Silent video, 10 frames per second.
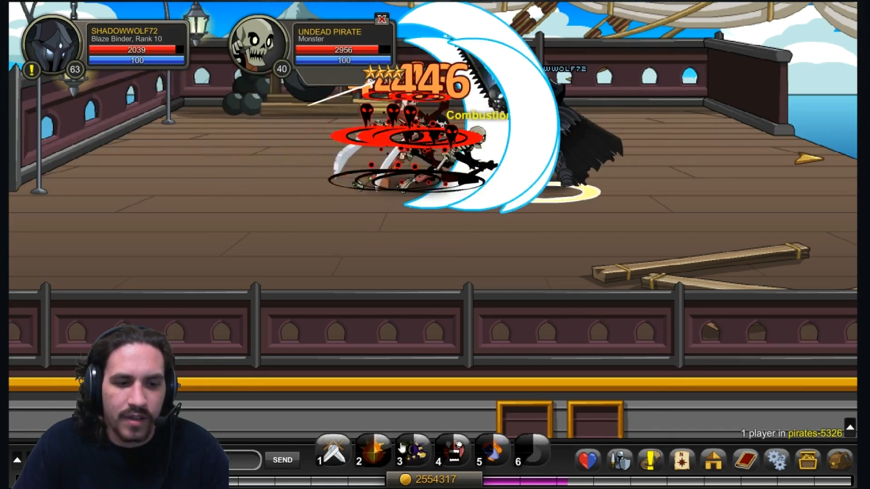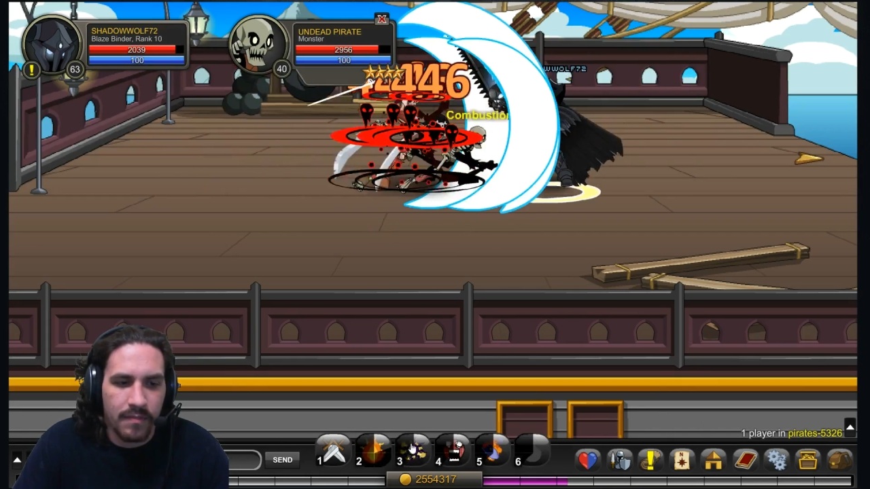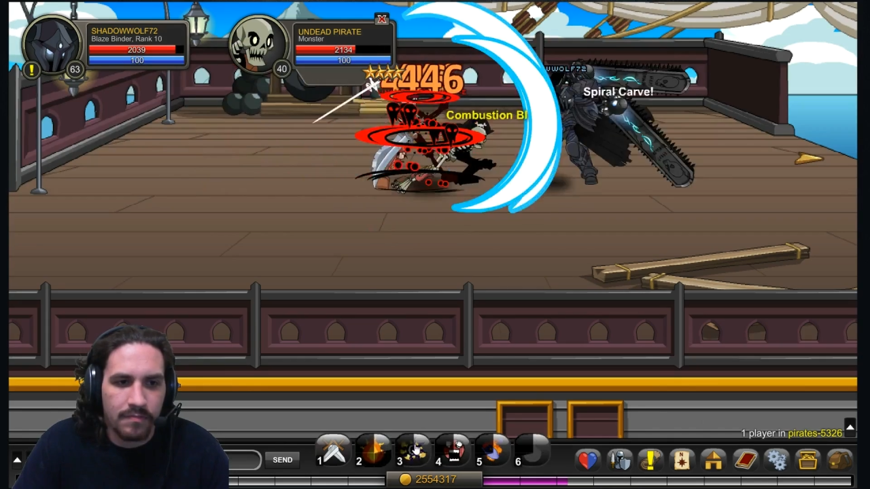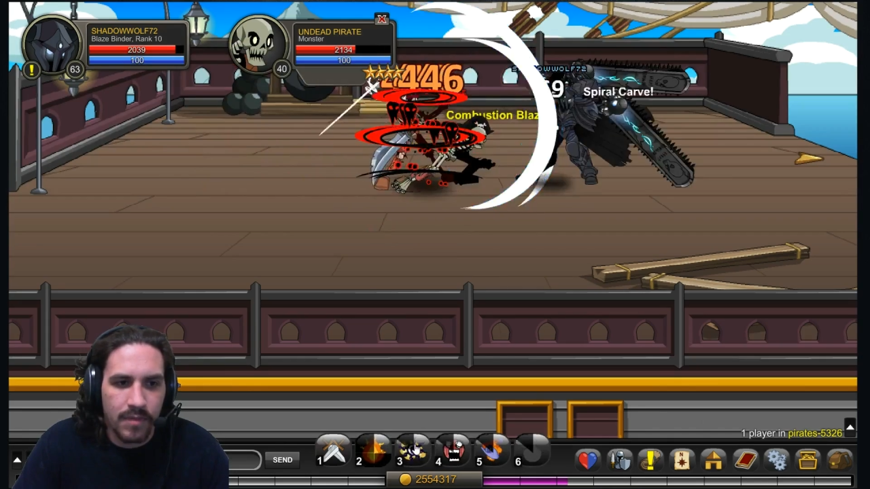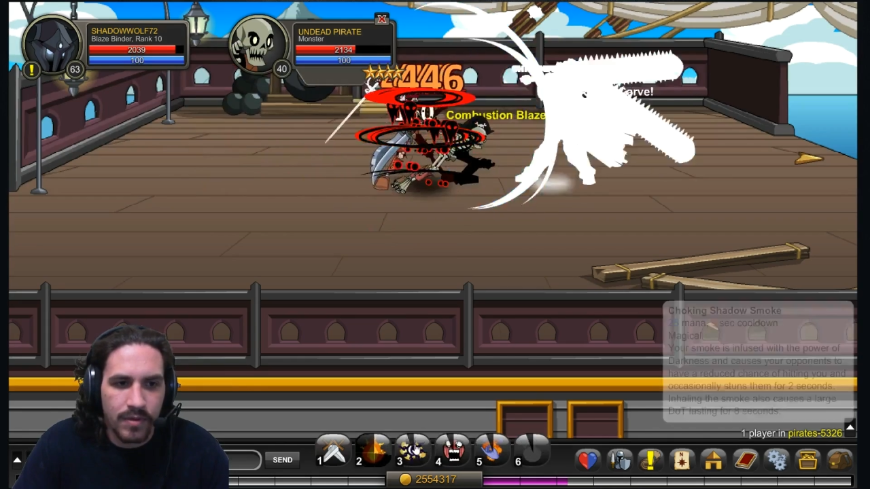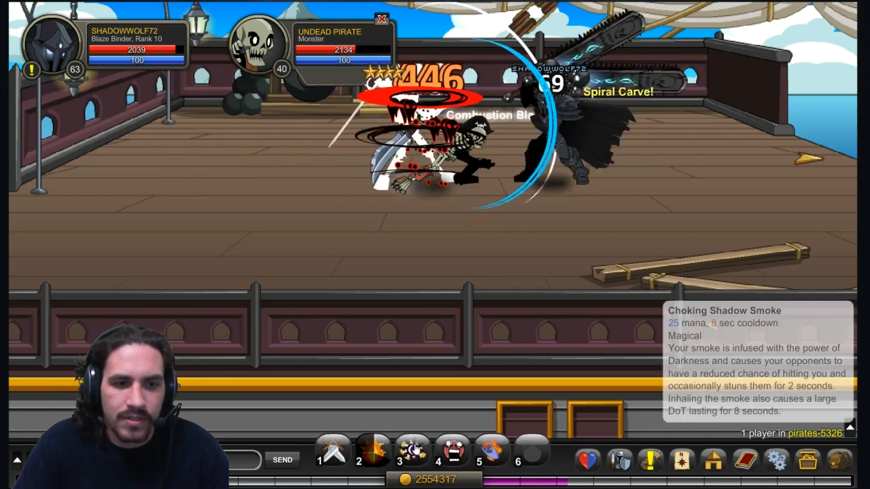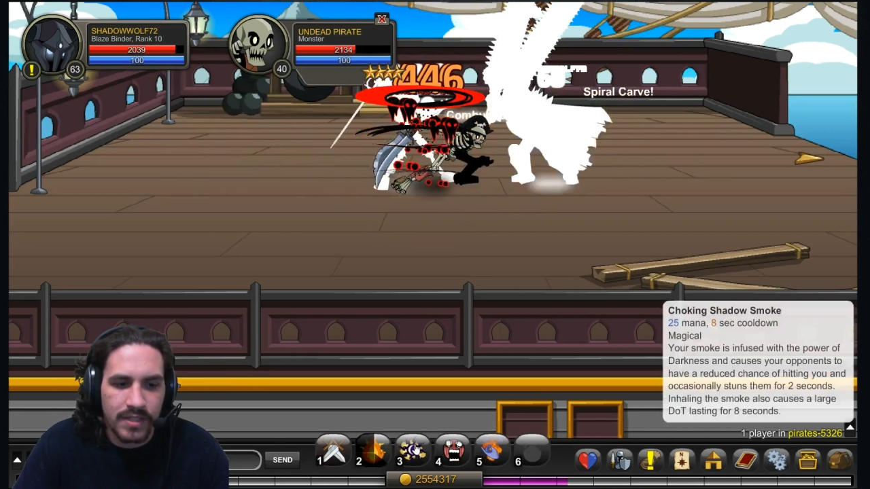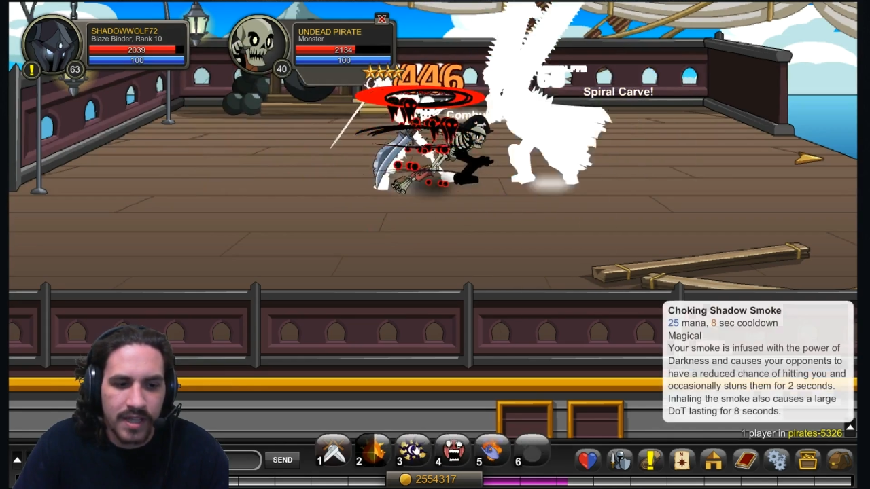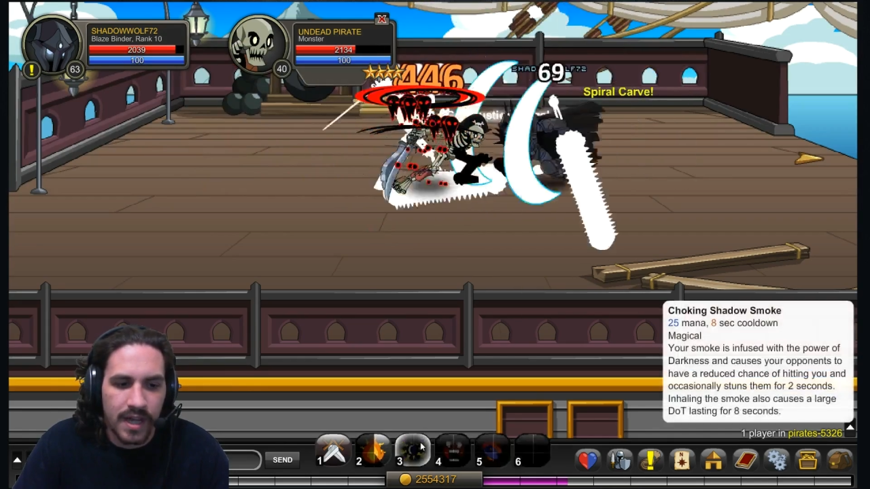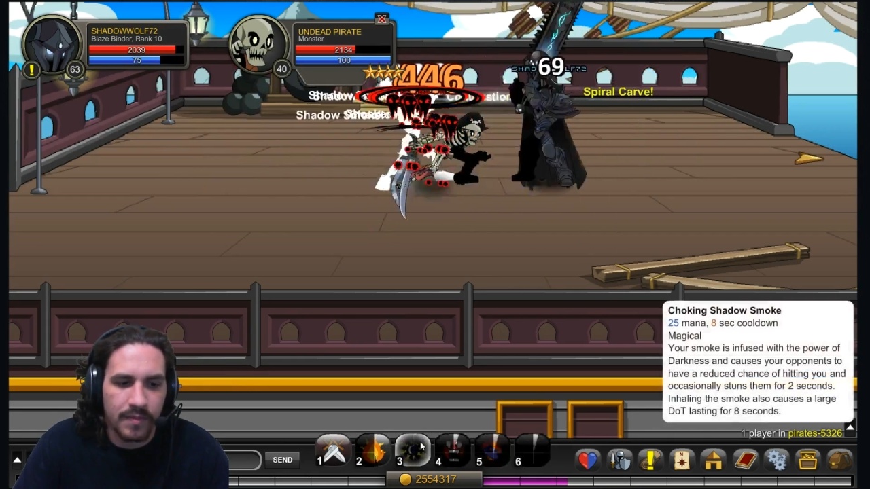That most of the
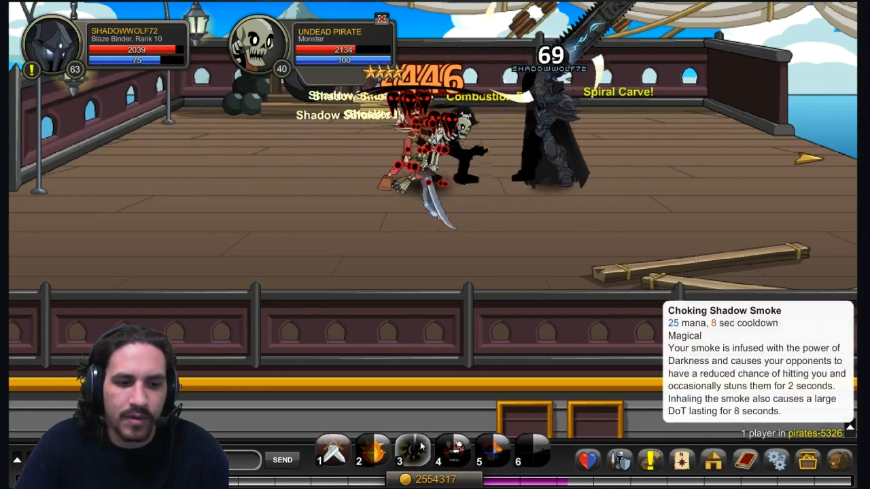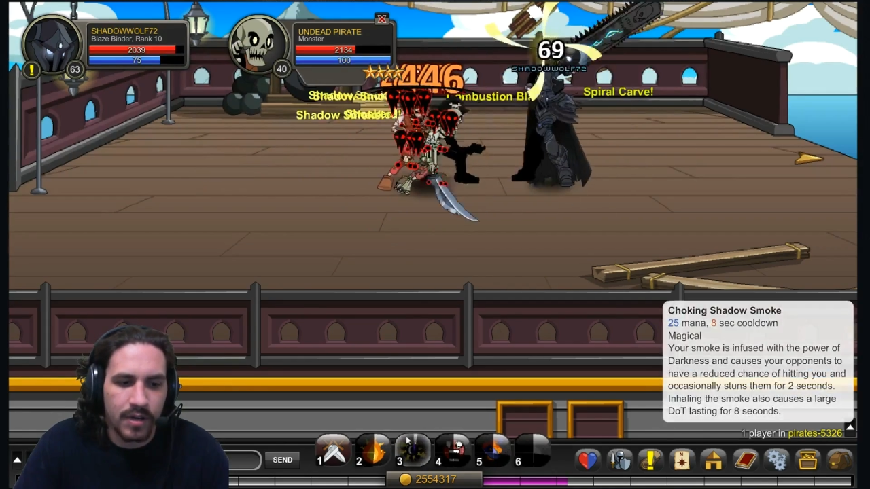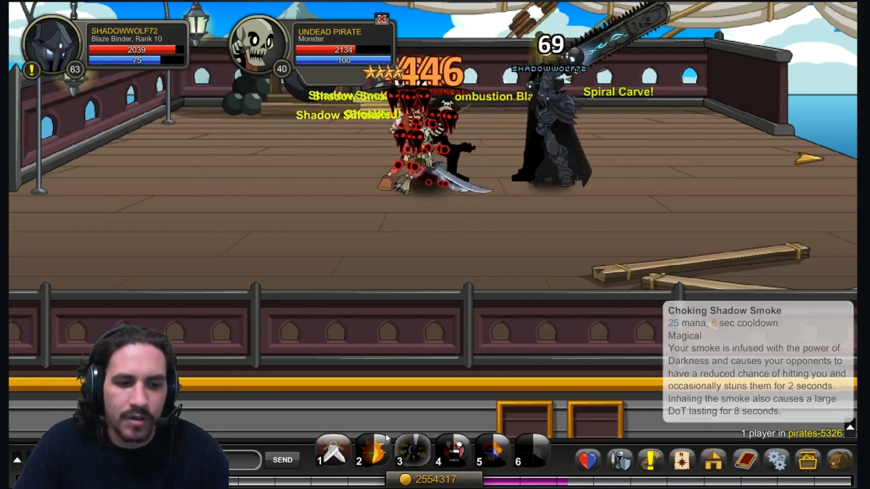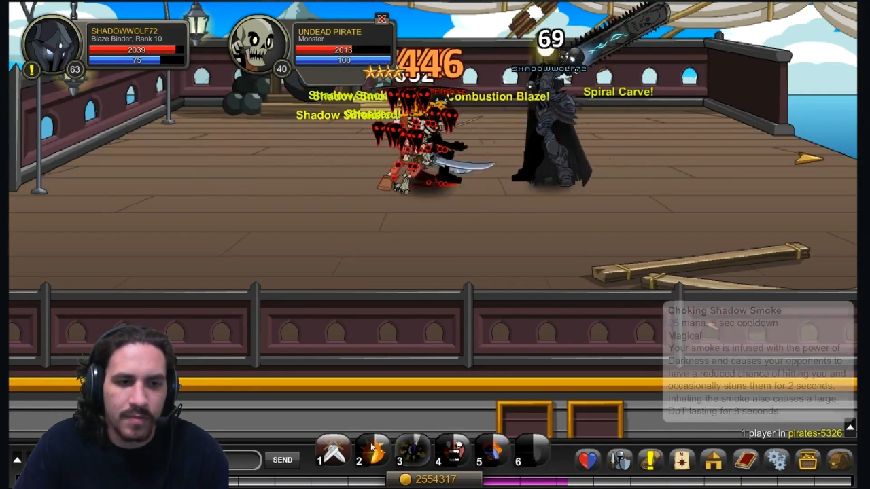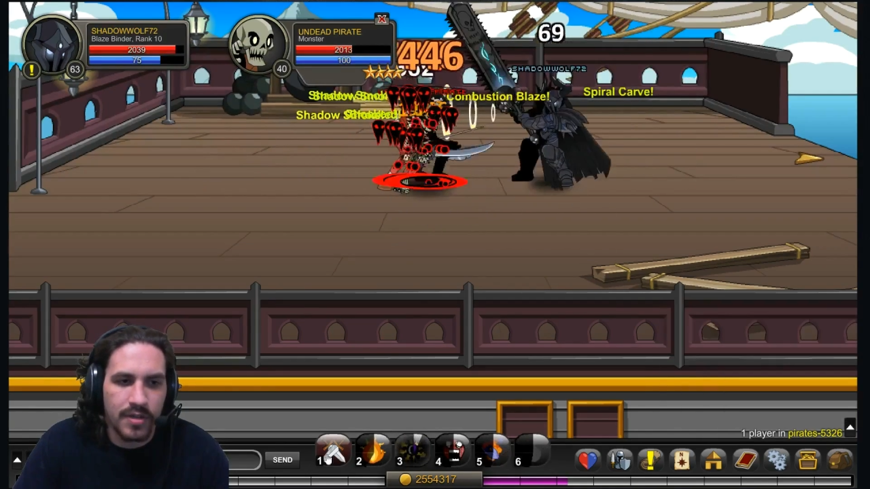time you're going to be